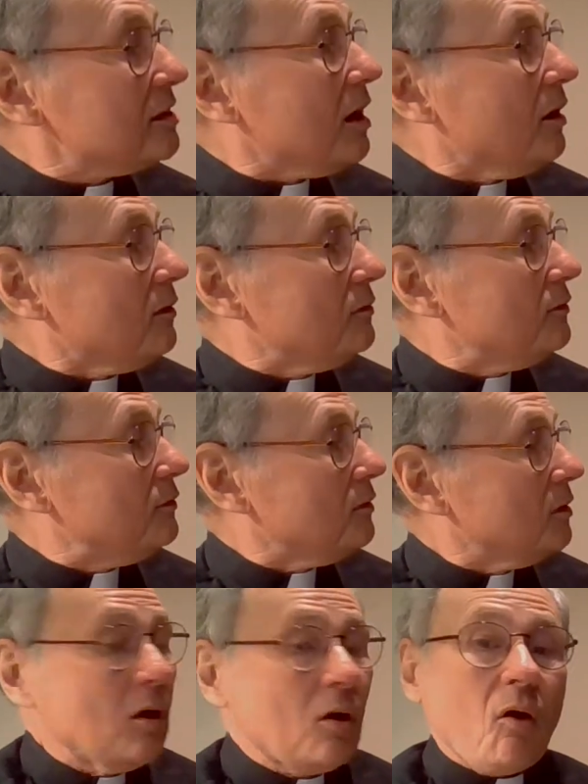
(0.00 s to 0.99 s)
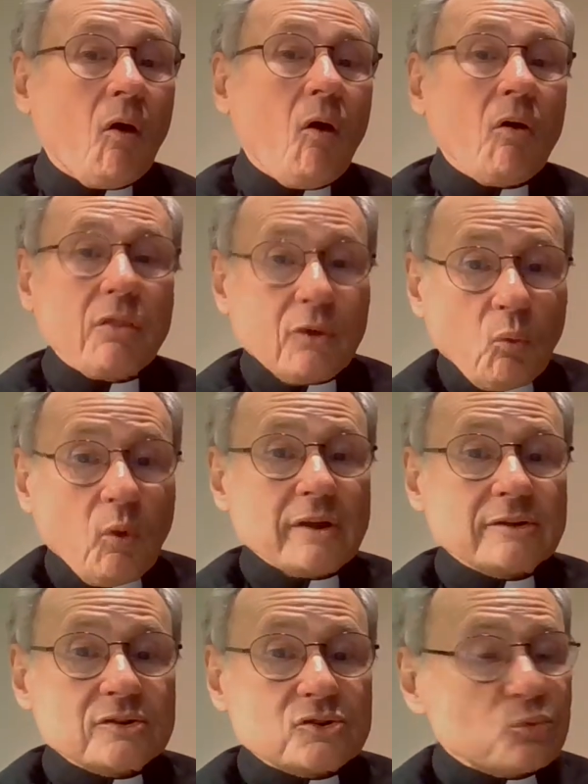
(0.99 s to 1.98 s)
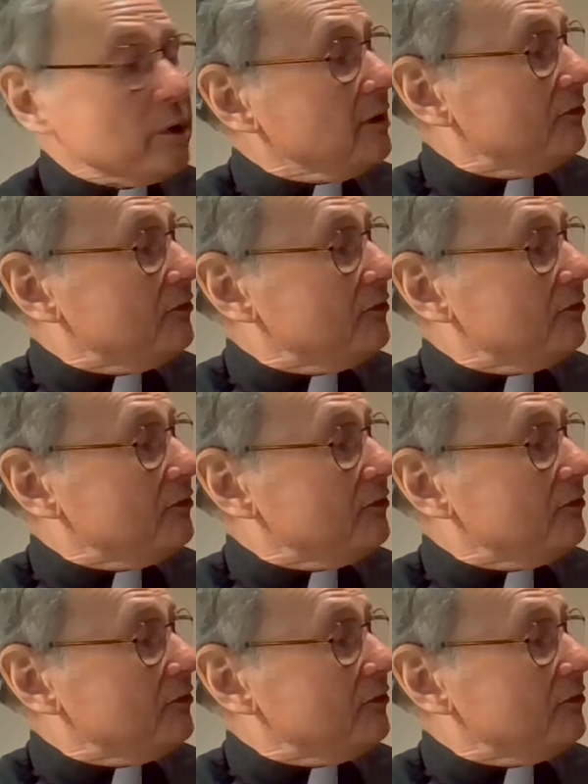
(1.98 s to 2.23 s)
love, all the ones we